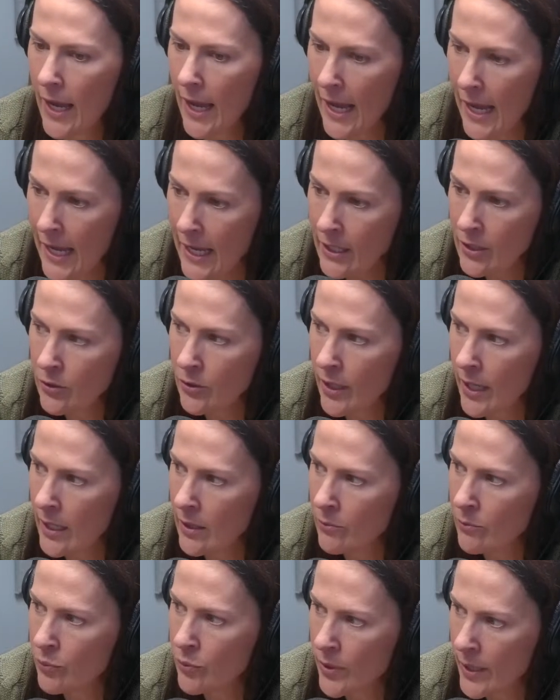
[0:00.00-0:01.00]
and you get a
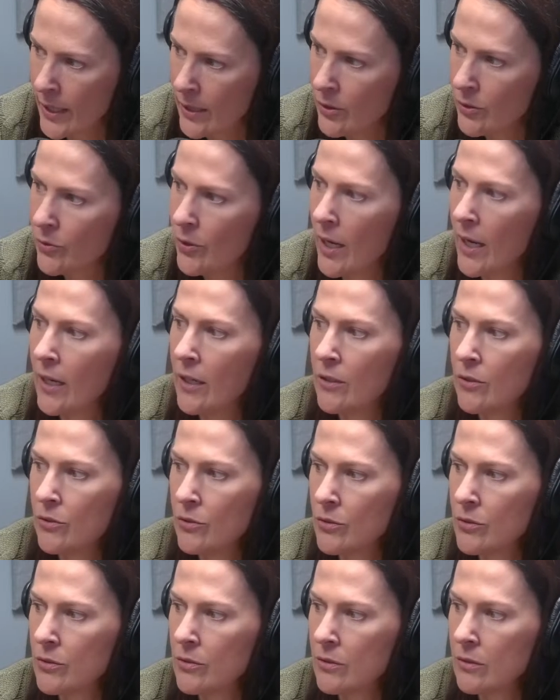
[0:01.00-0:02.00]
brand new
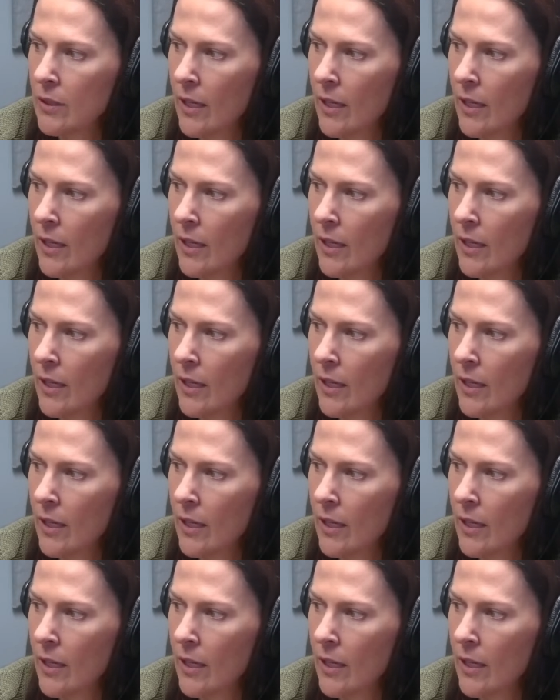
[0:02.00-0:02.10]
house.